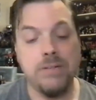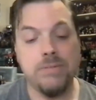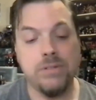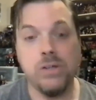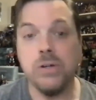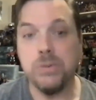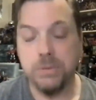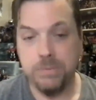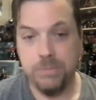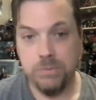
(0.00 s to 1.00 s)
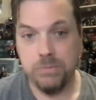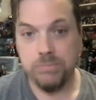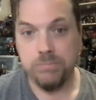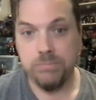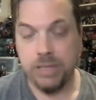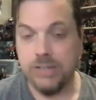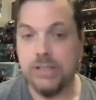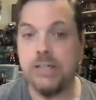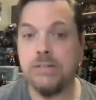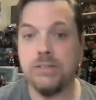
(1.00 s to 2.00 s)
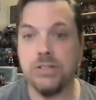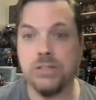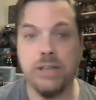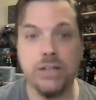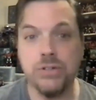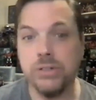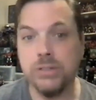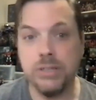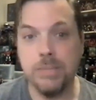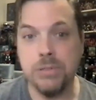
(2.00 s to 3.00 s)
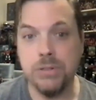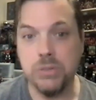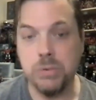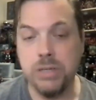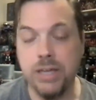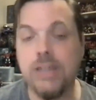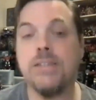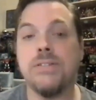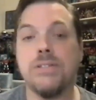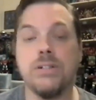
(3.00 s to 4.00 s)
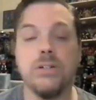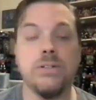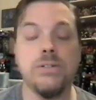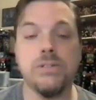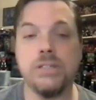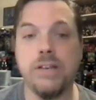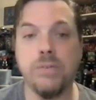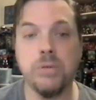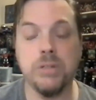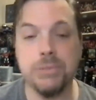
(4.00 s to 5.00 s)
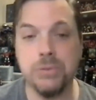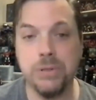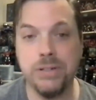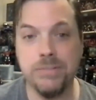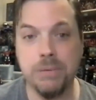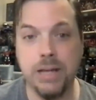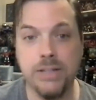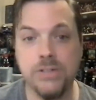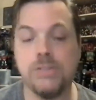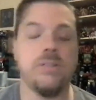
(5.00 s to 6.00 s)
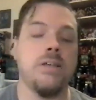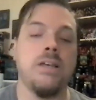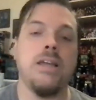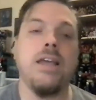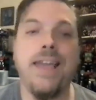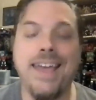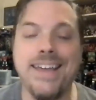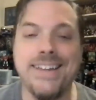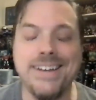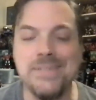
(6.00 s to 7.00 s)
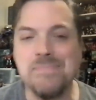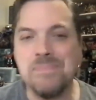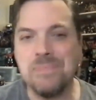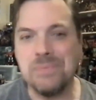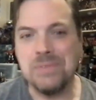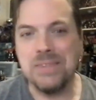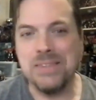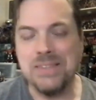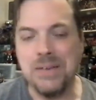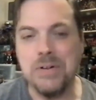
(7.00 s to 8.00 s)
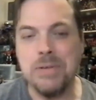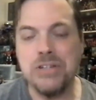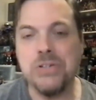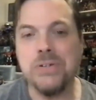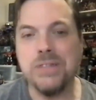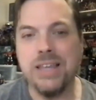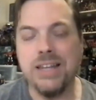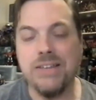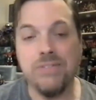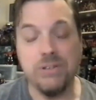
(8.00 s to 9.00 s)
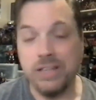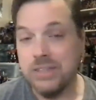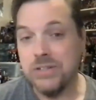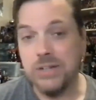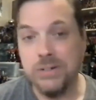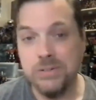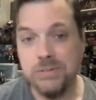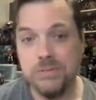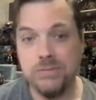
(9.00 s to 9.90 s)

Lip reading: So, like I said, just a little extra episode this week, guys and girls, and everyone in between, bots. And I want to make sure that if you like the show,